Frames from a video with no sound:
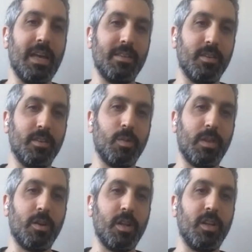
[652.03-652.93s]
as is
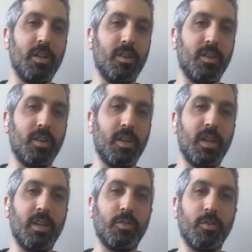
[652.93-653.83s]
without any
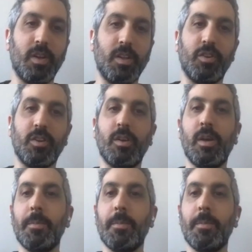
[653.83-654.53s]
intervention.